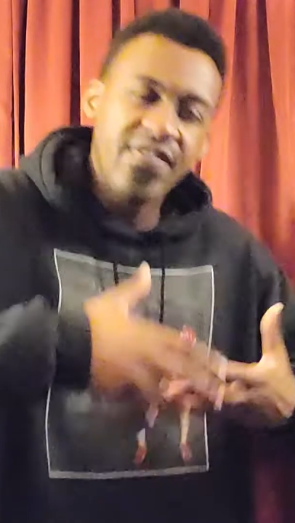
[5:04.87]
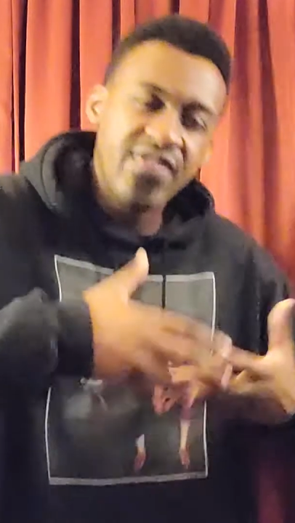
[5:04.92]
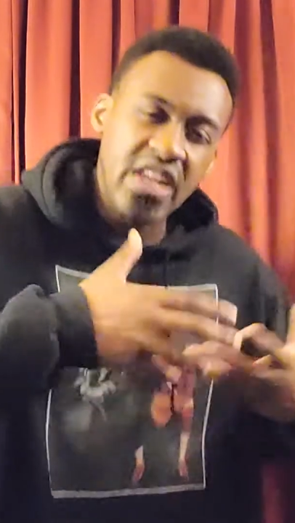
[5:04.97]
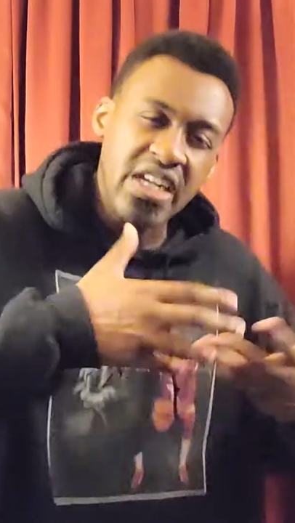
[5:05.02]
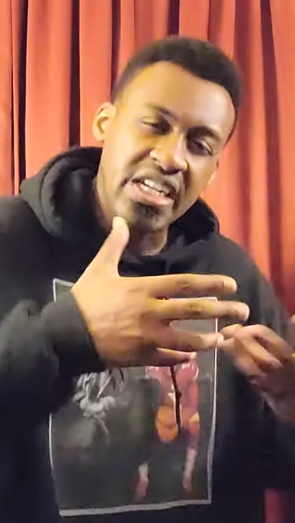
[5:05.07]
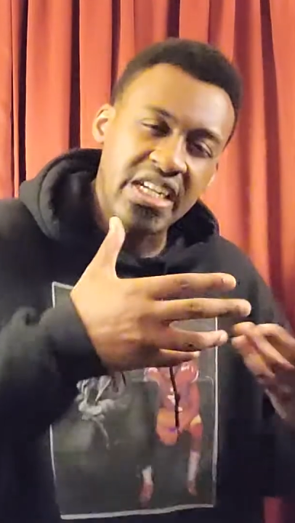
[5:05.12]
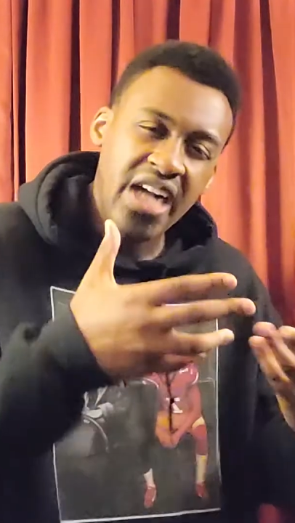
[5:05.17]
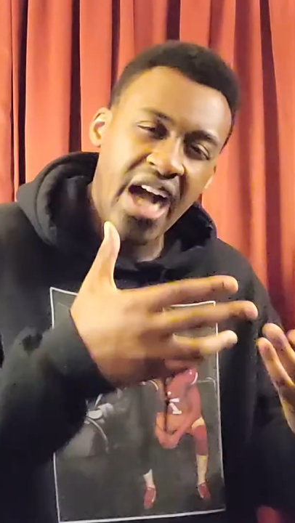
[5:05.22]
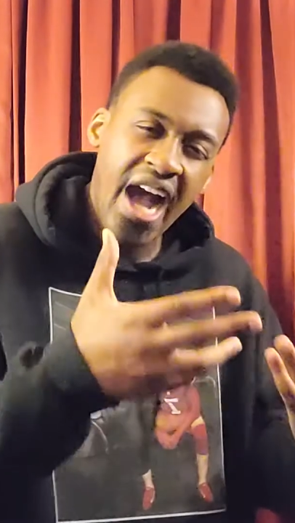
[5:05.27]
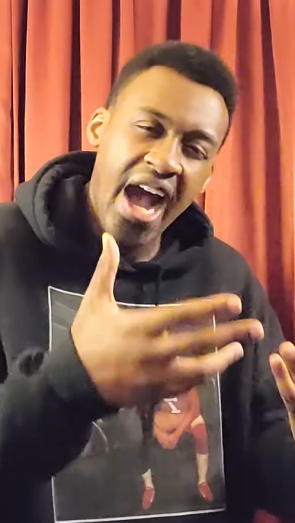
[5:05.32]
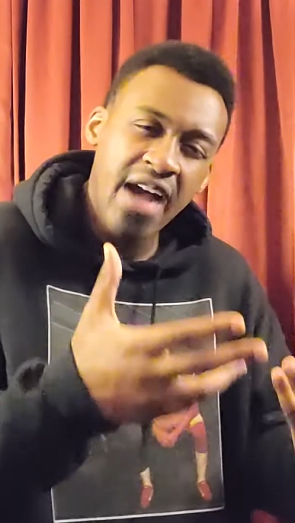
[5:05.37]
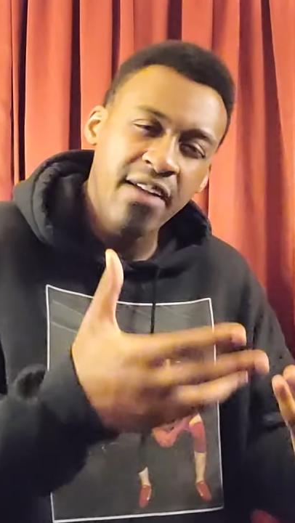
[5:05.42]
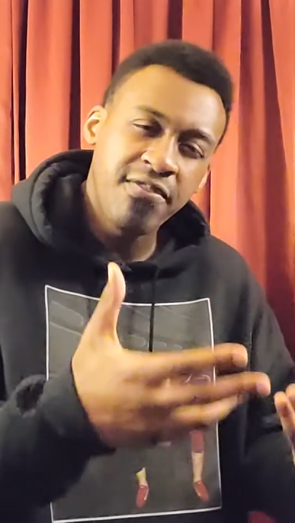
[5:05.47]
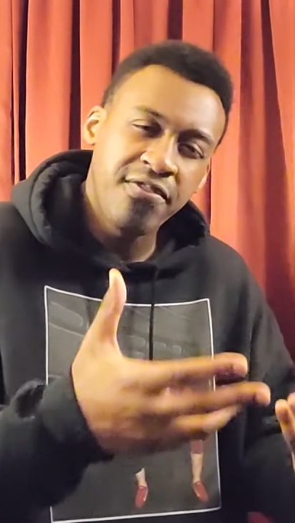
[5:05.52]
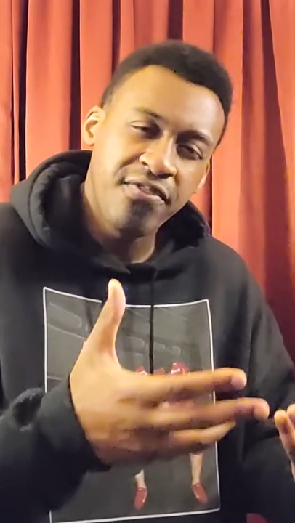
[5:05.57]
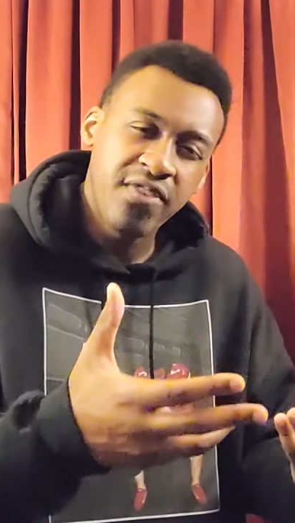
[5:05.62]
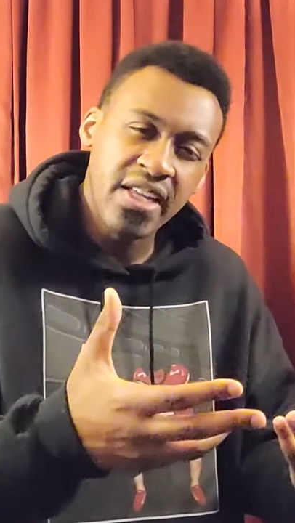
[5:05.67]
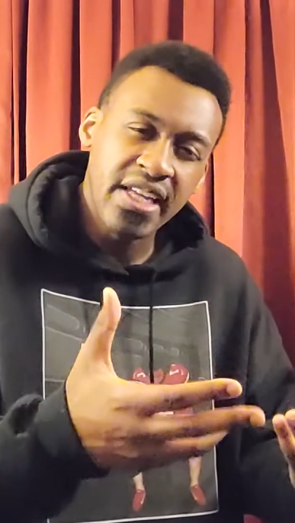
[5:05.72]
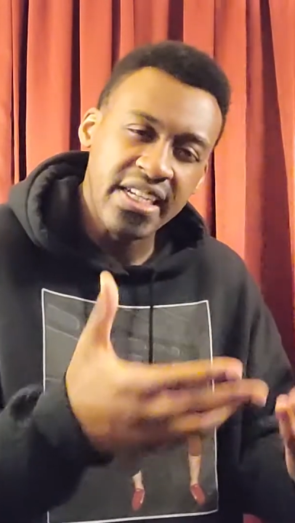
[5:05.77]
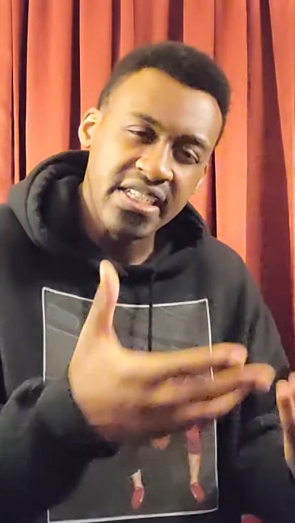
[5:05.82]
the
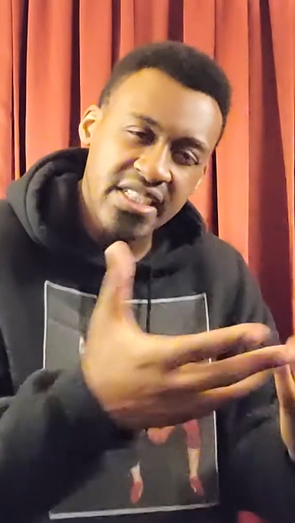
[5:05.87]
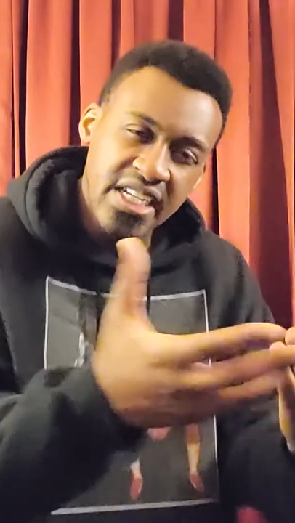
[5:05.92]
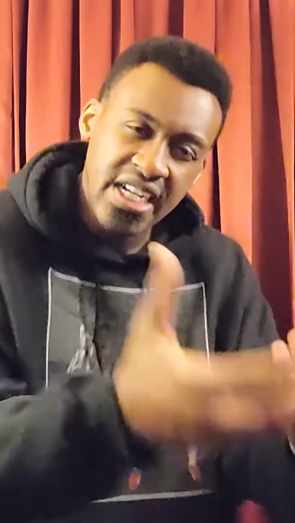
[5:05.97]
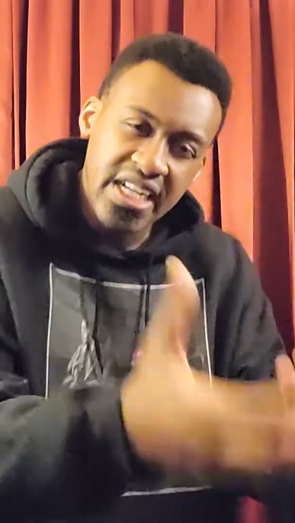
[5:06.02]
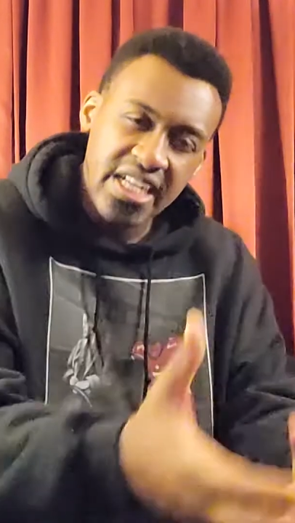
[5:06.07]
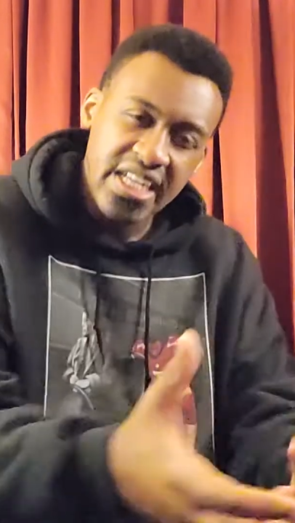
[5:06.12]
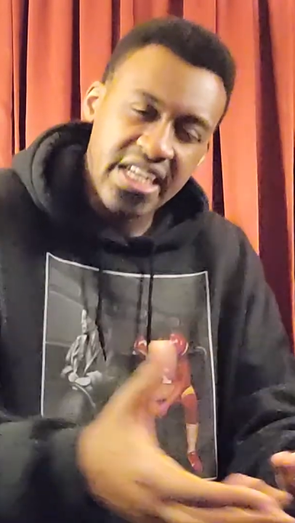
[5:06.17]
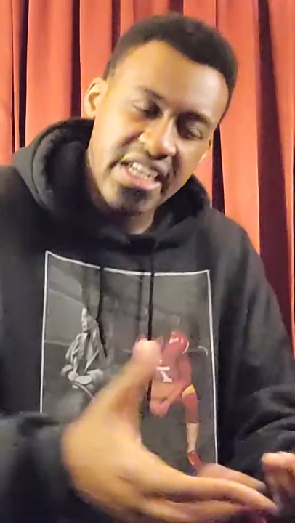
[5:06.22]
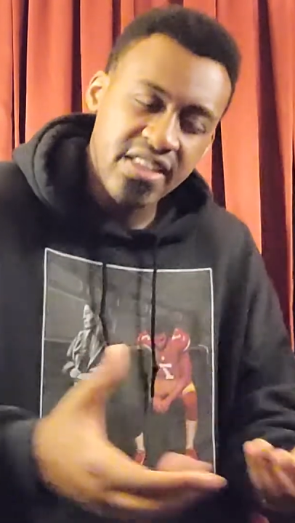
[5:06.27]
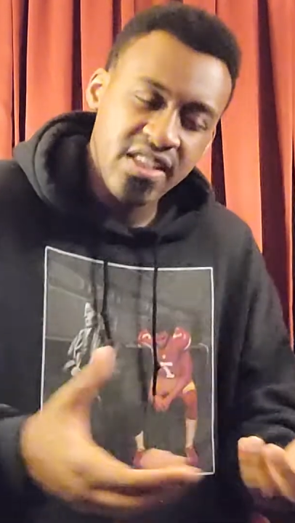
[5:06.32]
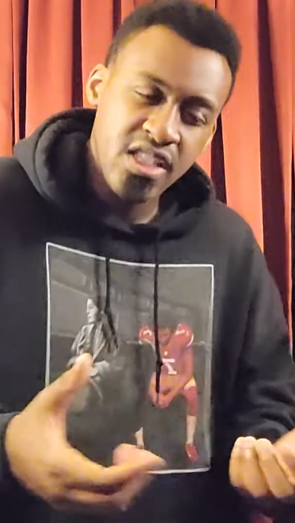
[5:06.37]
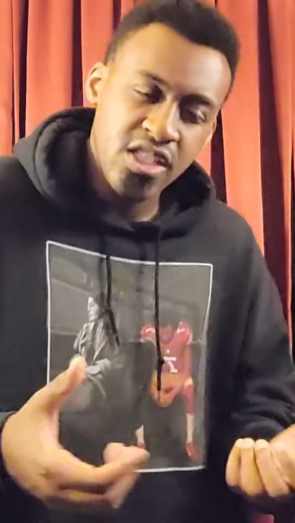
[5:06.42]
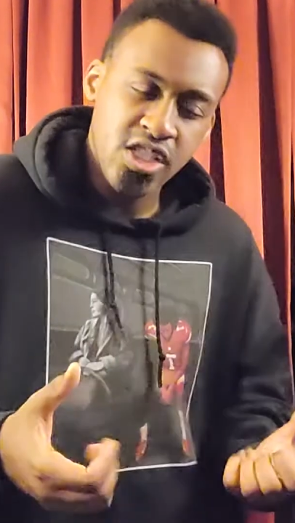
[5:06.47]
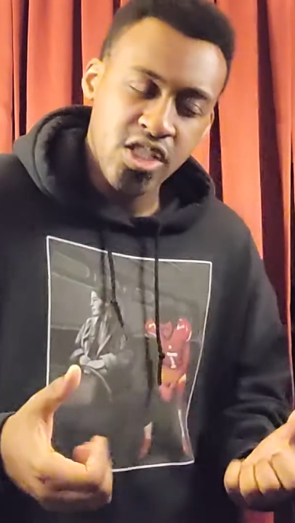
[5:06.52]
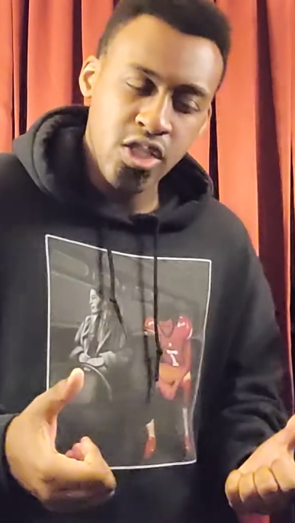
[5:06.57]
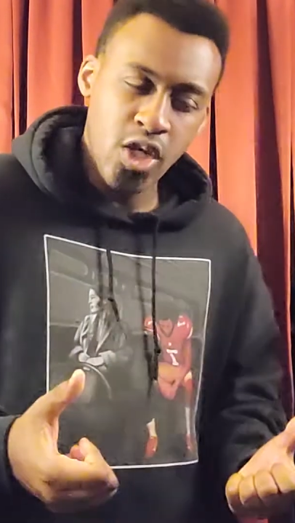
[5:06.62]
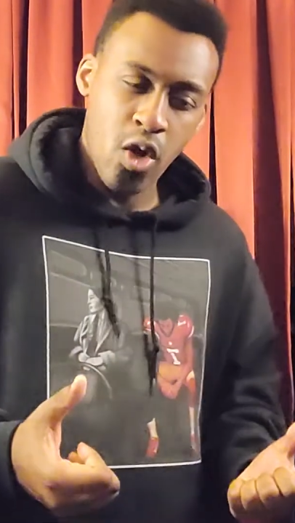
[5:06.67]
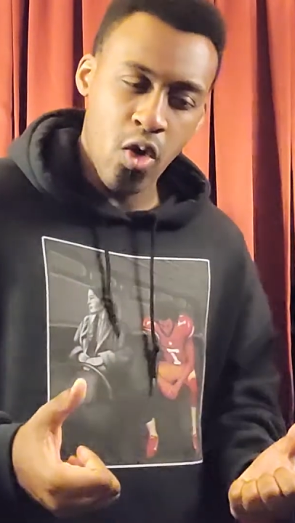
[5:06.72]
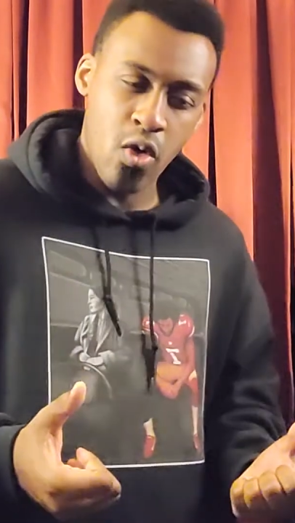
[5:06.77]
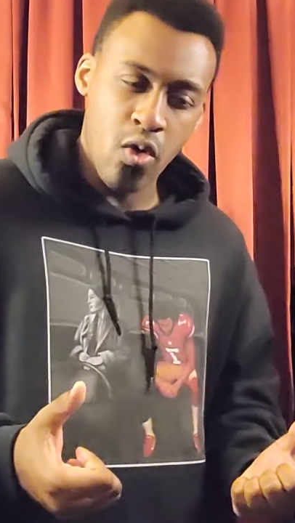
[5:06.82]
conflict in the
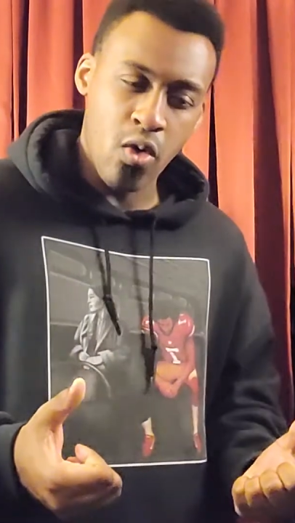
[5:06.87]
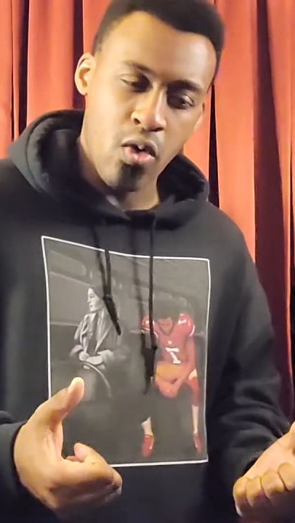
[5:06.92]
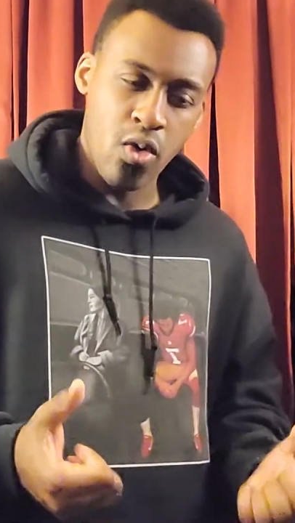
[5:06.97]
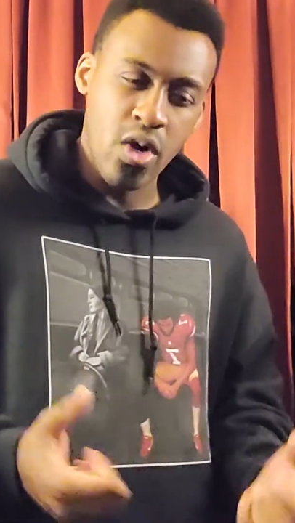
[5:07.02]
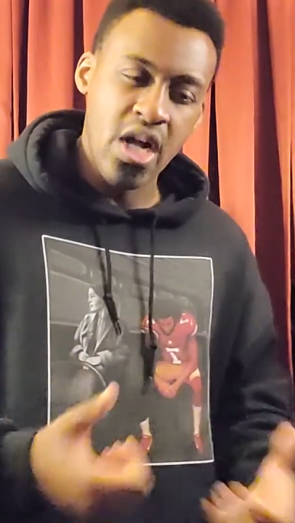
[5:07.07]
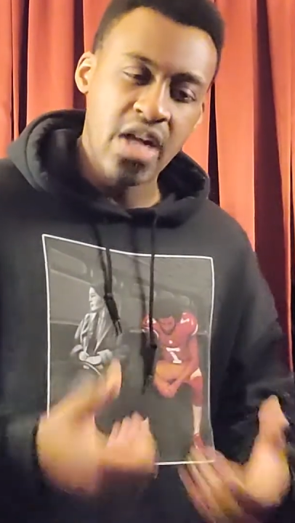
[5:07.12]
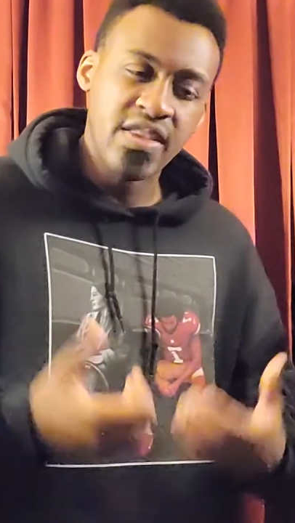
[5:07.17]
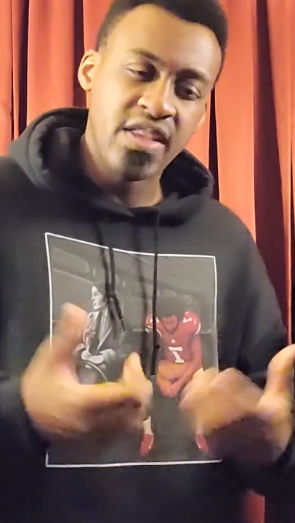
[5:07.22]
soul